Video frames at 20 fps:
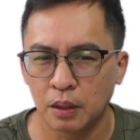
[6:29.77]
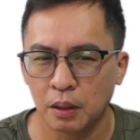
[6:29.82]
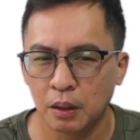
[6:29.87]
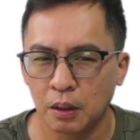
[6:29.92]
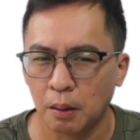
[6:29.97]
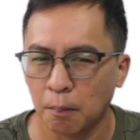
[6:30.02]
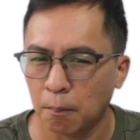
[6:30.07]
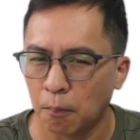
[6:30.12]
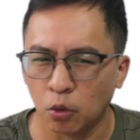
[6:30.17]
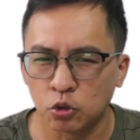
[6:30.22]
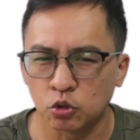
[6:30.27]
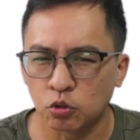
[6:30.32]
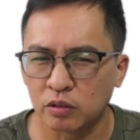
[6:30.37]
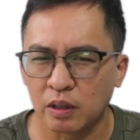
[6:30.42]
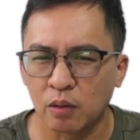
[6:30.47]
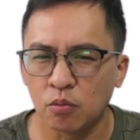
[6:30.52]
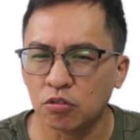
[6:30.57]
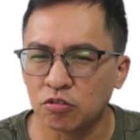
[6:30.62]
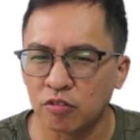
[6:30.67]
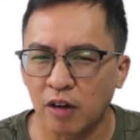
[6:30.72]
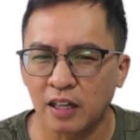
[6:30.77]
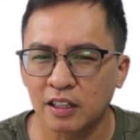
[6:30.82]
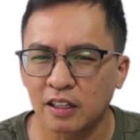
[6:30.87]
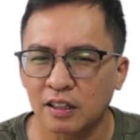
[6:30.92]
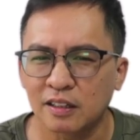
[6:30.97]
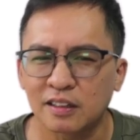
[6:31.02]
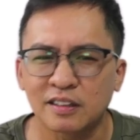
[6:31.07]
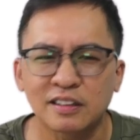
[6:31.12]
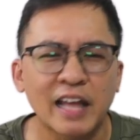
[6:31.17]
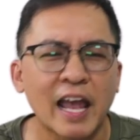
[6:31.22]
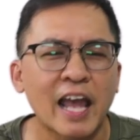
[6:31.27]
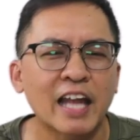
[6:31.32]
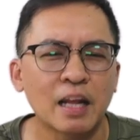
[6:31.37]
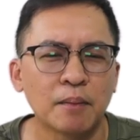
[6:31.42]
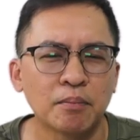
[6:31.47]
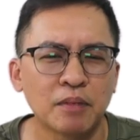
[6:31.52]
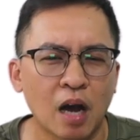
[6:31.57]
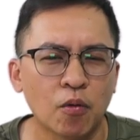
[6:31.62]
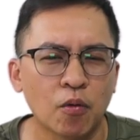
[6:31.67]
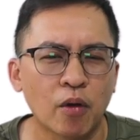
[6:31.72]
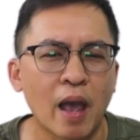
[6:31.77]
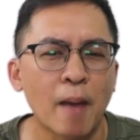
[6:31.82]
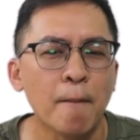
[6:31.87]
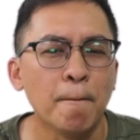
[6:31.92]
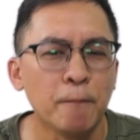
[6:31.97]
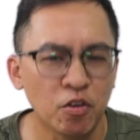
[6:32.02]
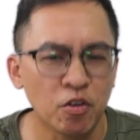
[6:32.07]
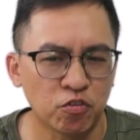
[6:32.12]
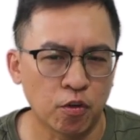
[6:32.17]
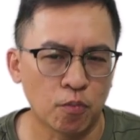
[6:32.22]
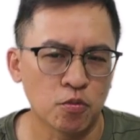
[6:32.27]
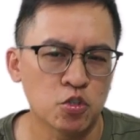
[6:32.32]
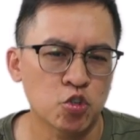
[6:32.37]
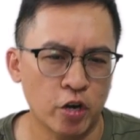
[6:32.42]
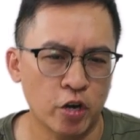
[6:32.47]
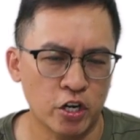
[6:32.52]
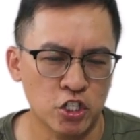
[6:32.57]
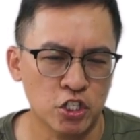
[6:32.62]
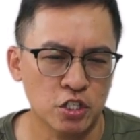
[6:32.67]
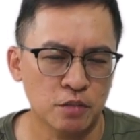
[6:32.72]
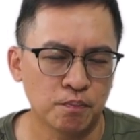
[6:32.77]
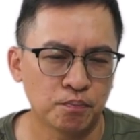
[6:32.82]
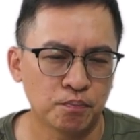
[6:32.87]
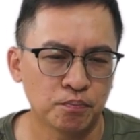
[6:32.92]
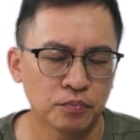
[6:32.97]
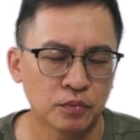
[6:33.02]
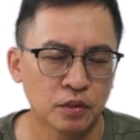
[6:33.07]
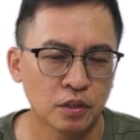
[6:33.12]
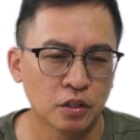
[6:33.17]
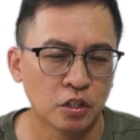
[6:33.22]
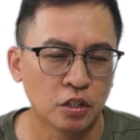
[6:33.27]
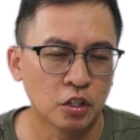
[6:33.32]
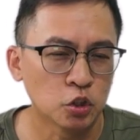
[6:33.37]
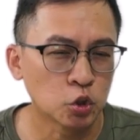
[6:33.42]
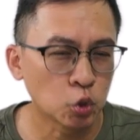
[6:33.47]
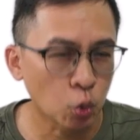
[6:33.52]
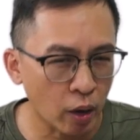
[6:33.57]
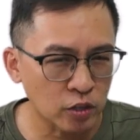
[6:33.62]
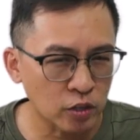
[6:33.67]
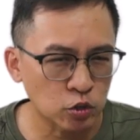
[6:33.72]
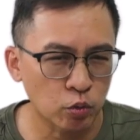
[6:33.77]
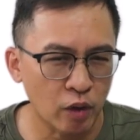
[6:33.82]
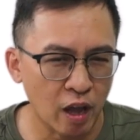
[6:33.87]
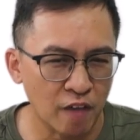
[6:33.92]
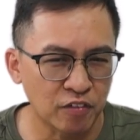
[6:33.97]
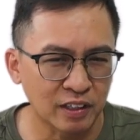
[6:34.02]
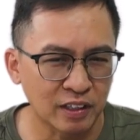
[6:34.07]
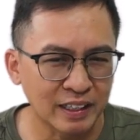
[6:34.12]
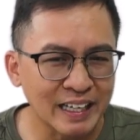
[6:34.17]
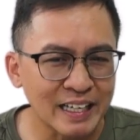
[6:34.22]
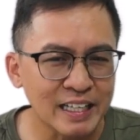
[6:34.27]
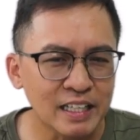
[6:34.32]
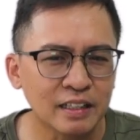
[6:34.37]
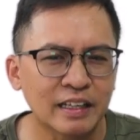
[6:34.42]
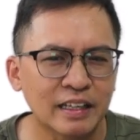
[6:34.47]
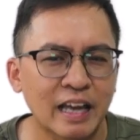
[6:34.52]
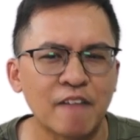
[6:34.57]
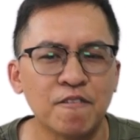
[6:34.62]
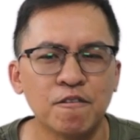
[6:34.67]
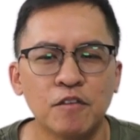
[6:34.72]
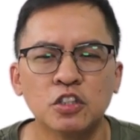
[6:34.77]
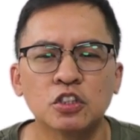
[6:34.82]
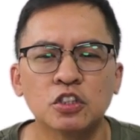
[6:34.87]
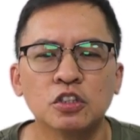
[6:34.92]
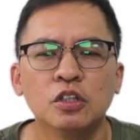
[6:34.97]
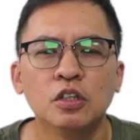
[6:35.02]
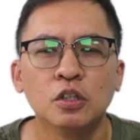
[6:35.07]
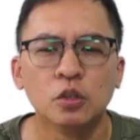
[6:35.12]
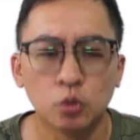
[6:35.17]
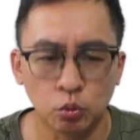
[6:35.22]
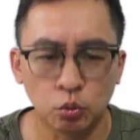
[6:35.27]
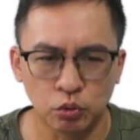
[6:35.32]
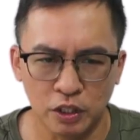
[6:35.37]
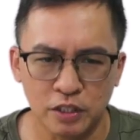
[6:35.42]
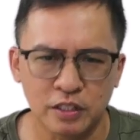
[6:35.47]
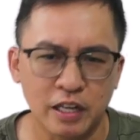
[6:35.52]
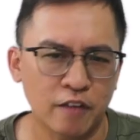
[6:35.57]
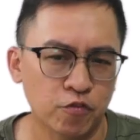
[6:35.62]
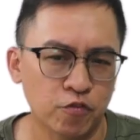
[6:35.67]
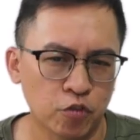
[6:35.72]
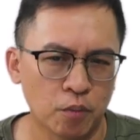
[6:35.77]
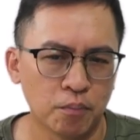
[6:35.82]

Most of them would rather tear them down and build from scratch, so as to have a clean canvas to design from.